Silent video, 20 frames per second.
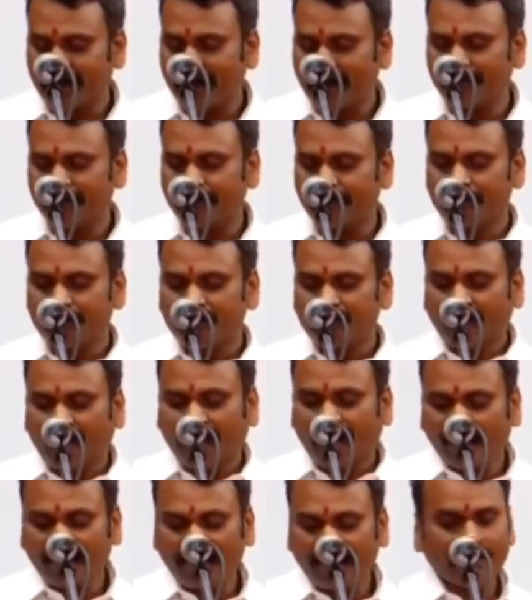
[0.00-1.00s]
time,
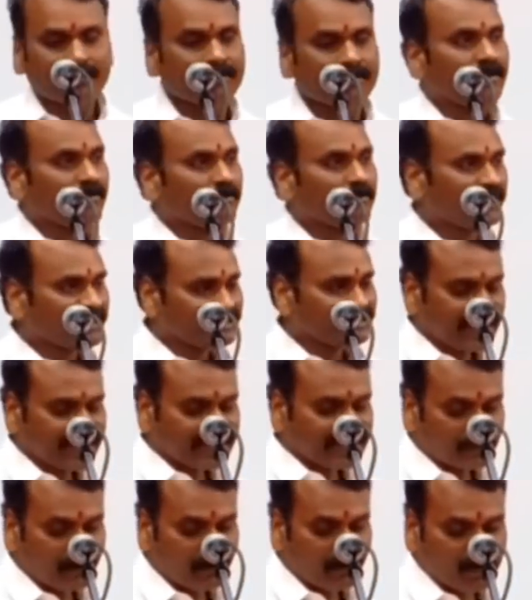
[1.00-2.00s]
our fish
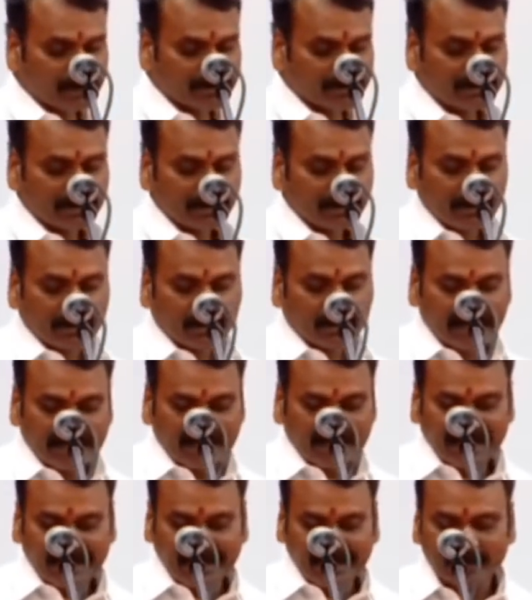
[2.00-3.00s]
exports
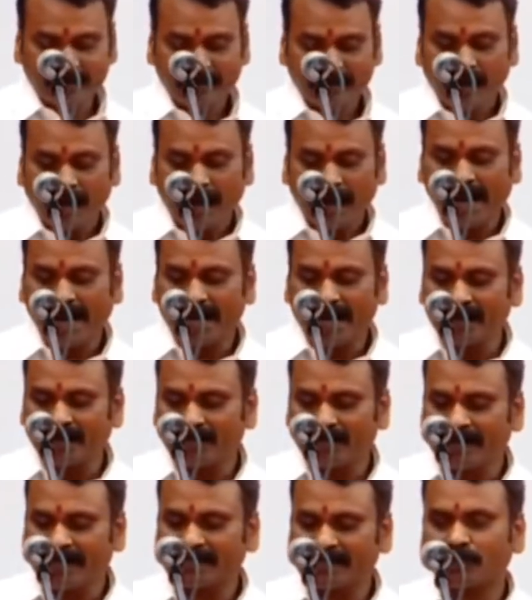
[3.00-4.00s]
leading, and
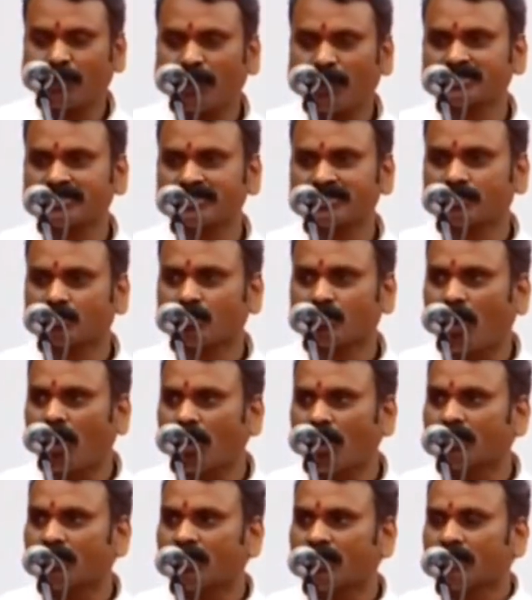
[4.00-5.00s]
our exports is
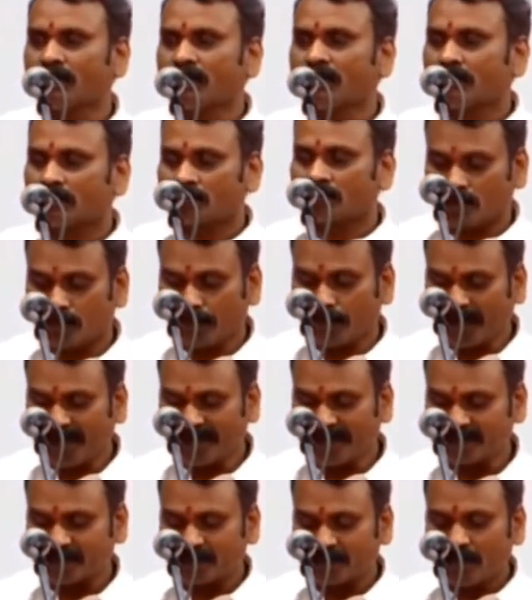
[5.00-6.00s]
grown
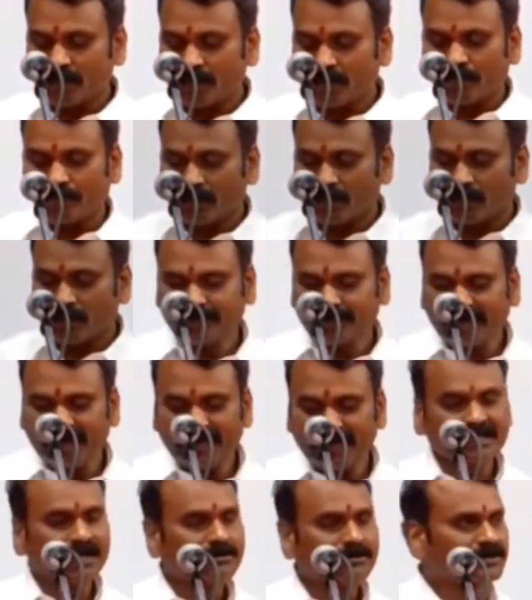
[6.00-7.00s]
rupees
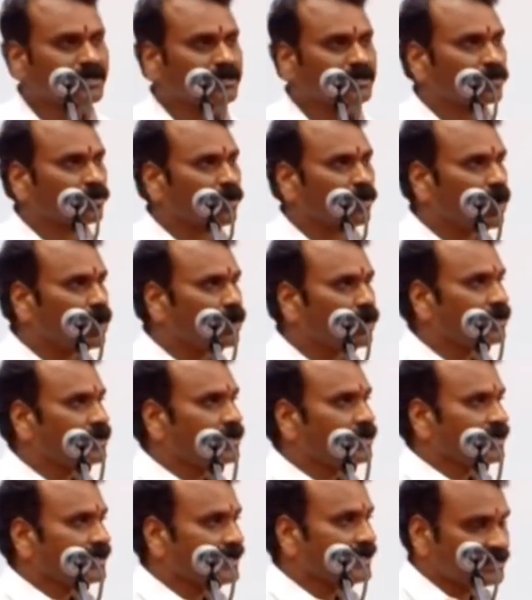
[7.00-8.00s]
59,000 crore
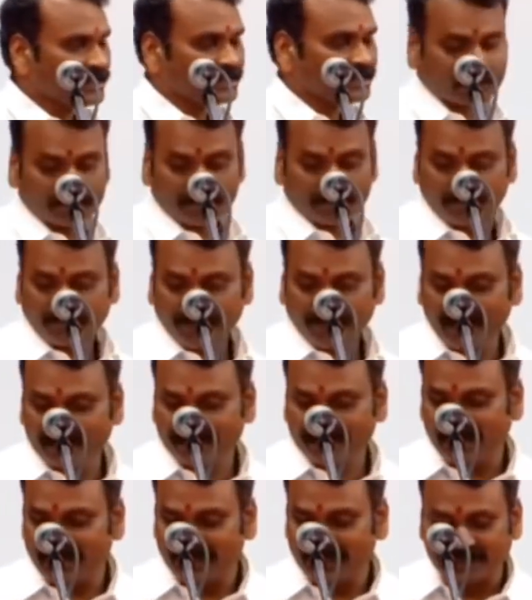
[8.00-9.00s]
in this
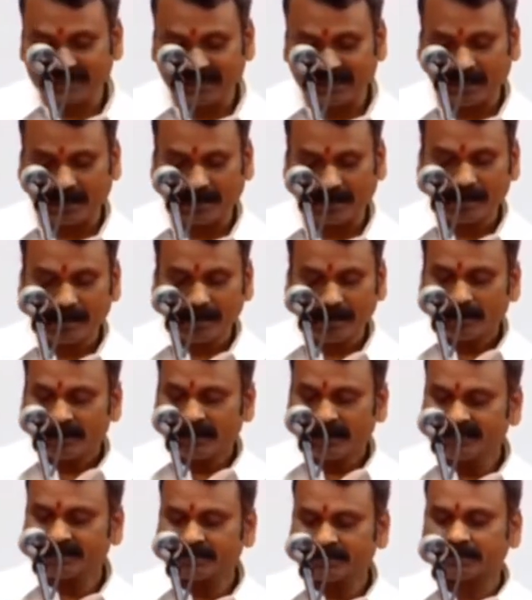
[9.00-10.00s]
financial year, sir.
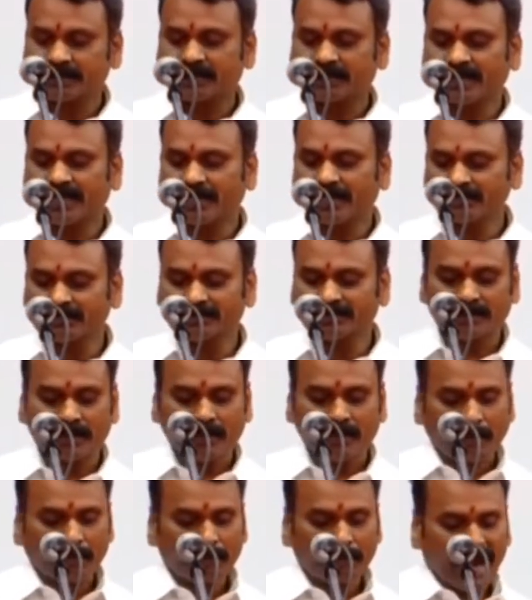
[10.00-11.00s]
It gives
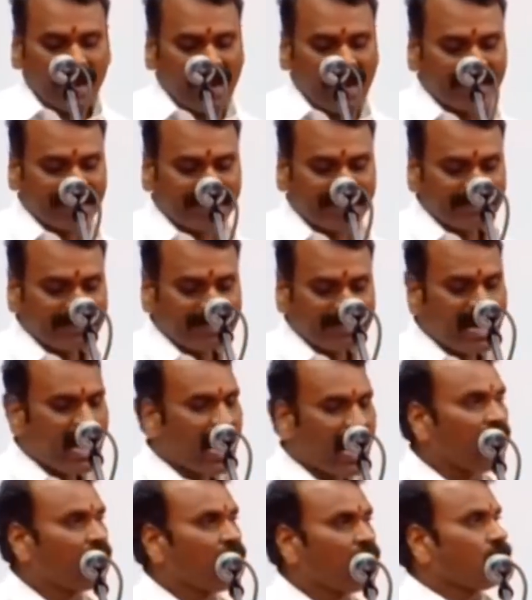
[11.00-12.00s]
brand
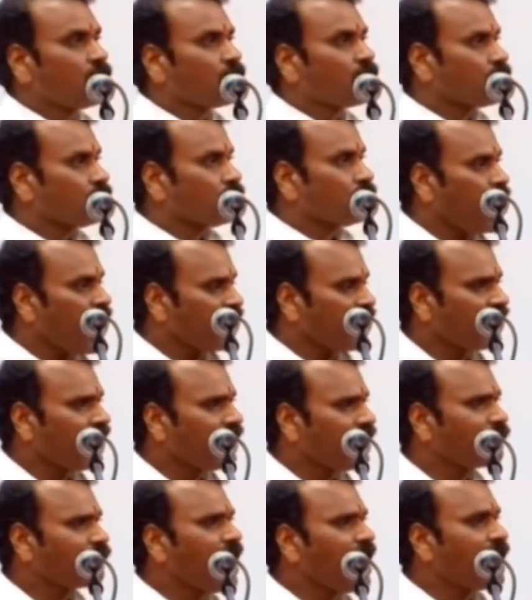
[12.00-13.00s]
India
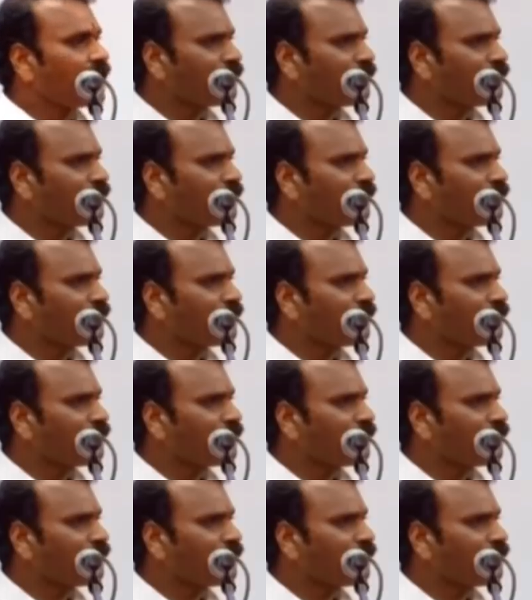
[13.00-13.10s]
local